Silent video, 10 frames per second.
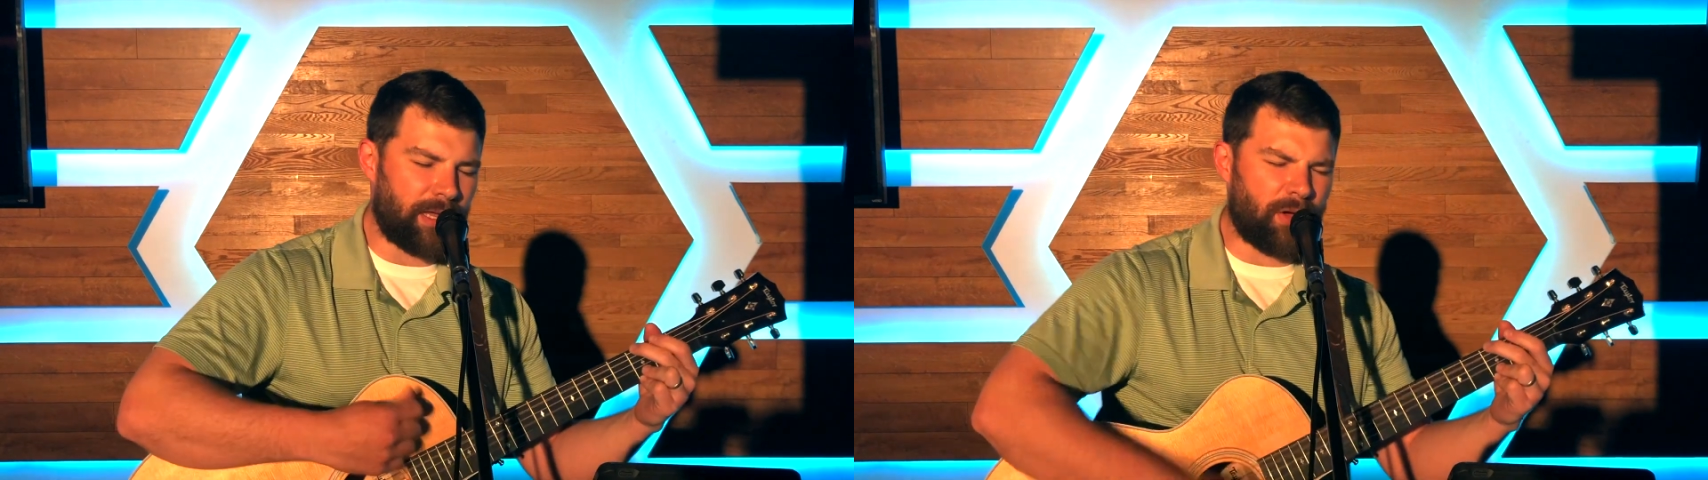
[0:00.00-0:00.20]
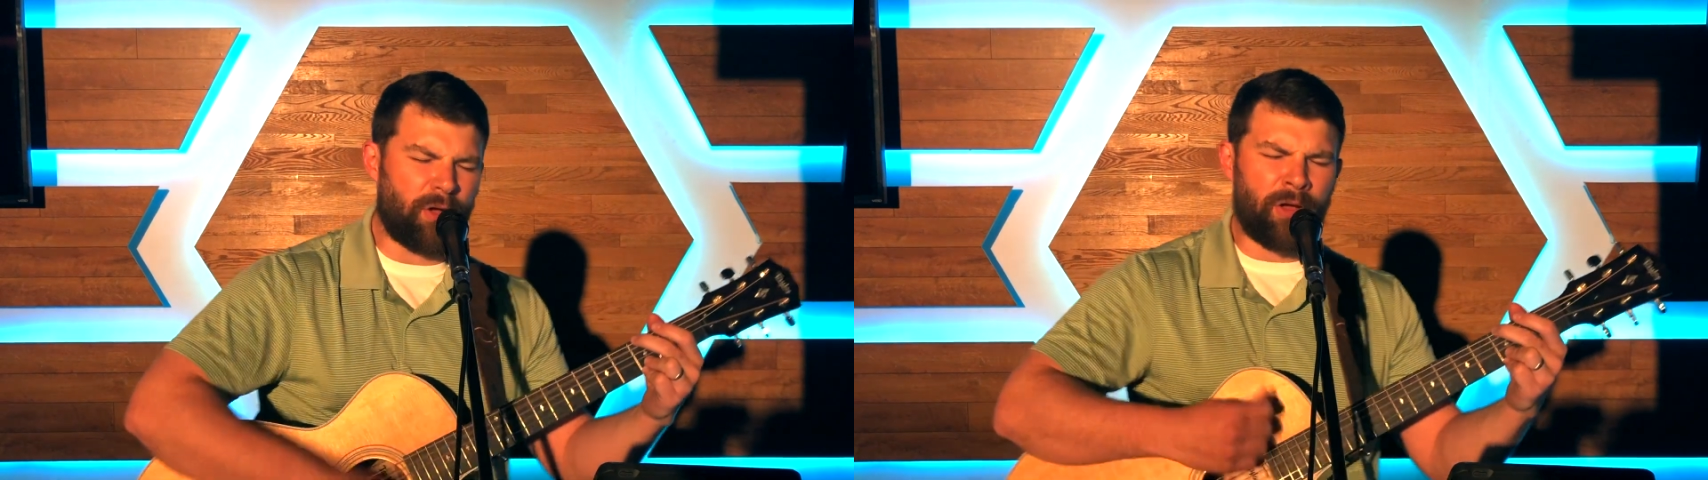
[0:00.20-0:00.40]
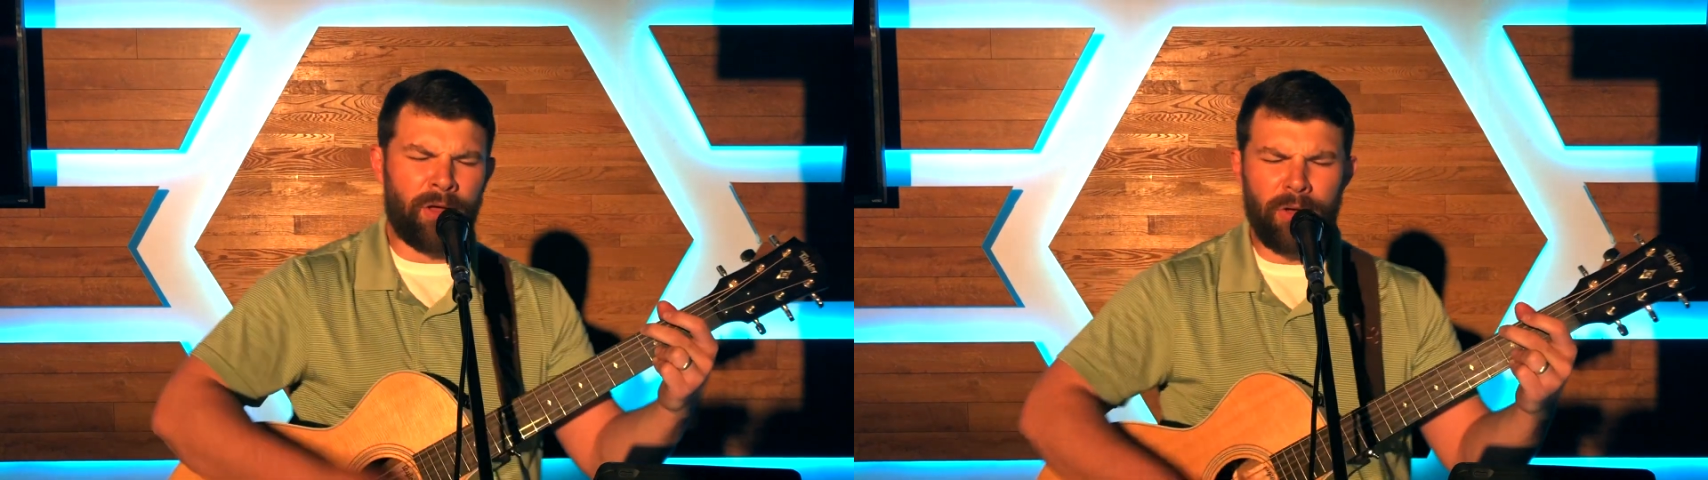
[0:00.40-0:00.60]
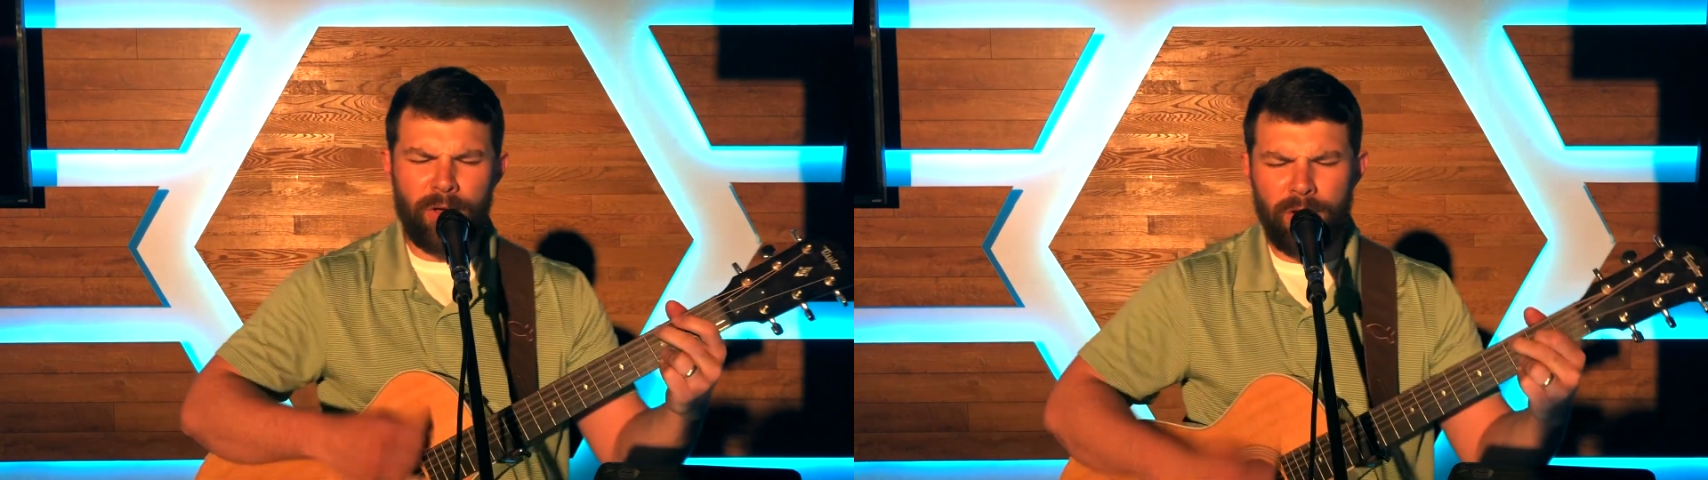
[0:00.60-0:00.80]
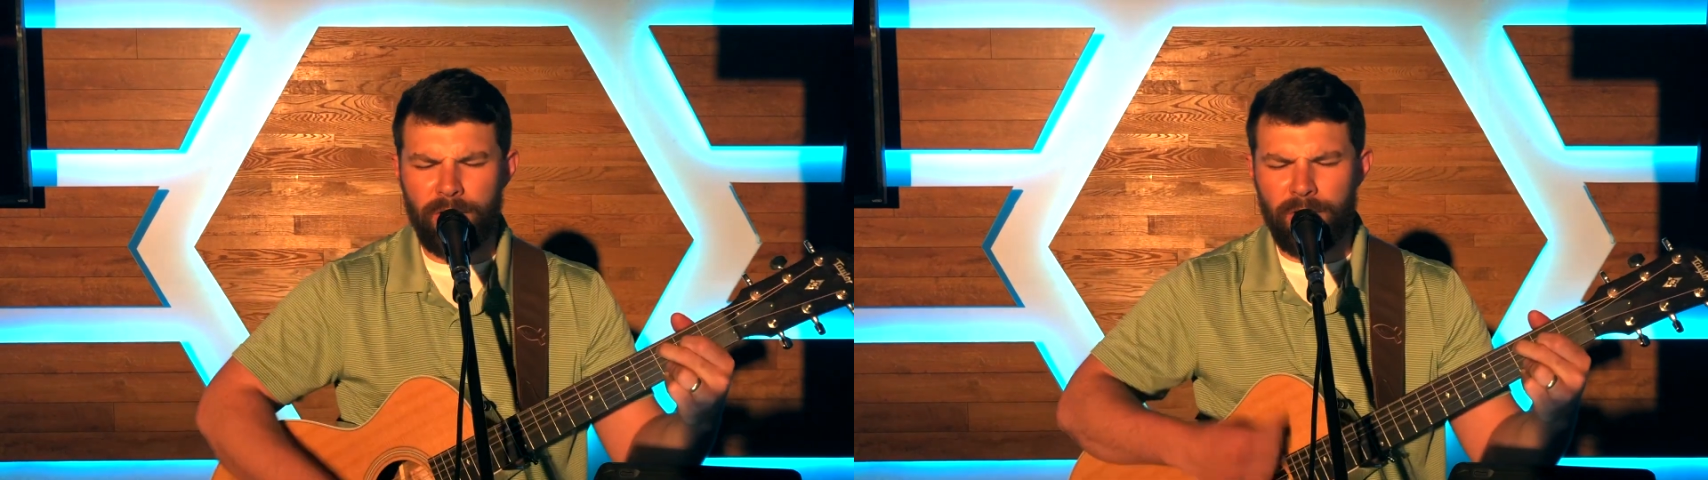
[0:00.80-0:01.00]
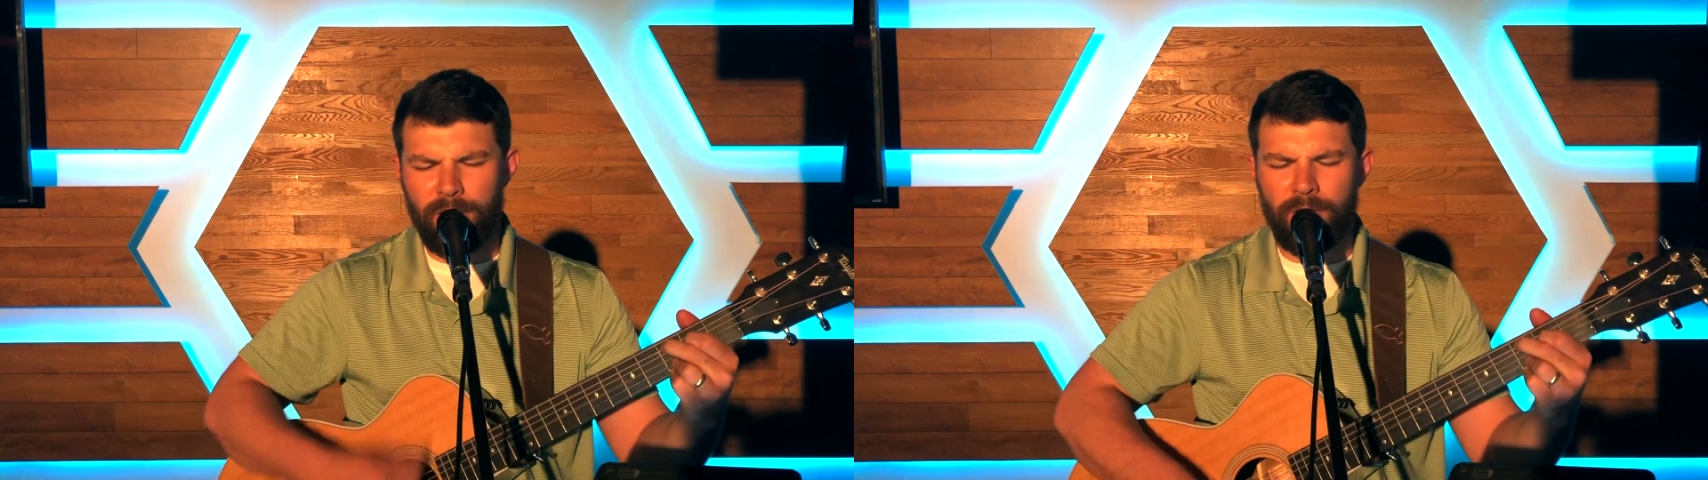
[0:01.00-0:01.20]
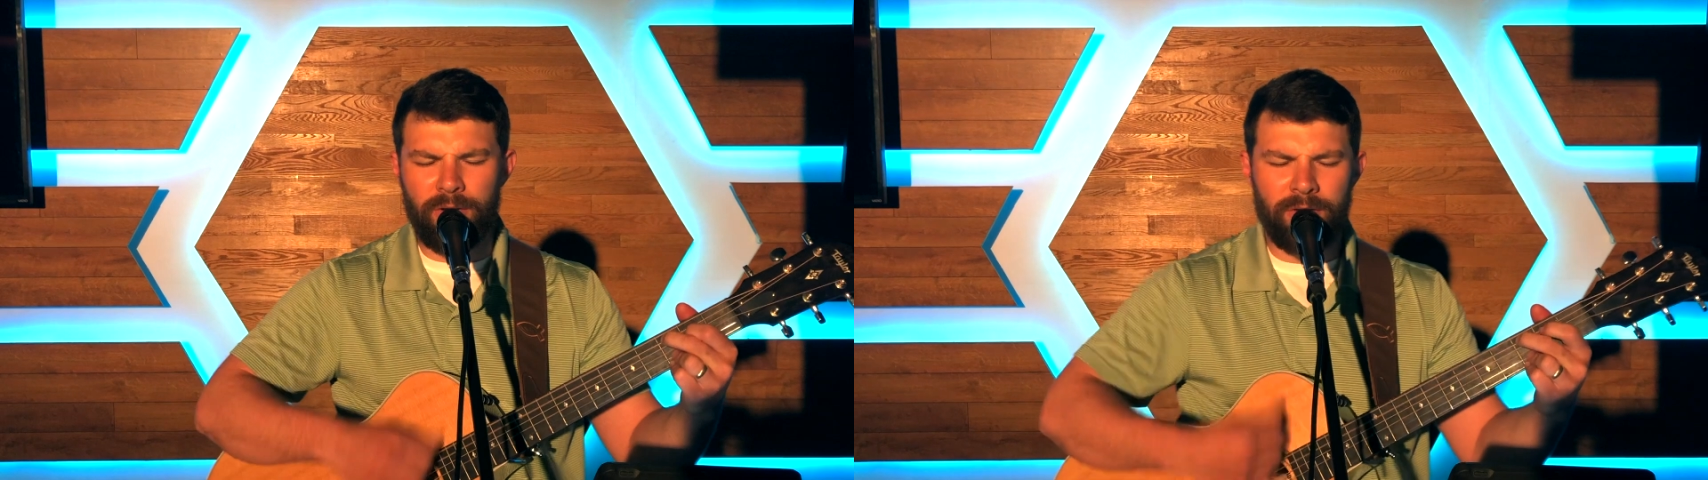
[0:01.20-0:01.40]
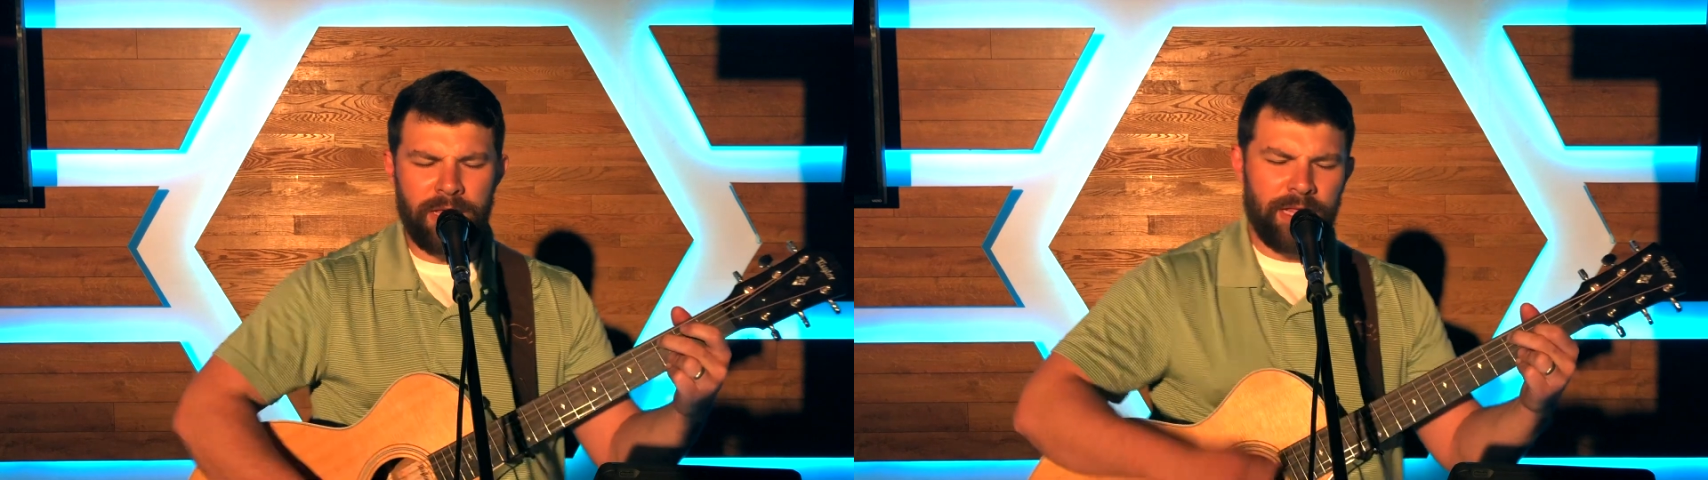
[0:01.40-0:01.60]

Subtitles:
Oh,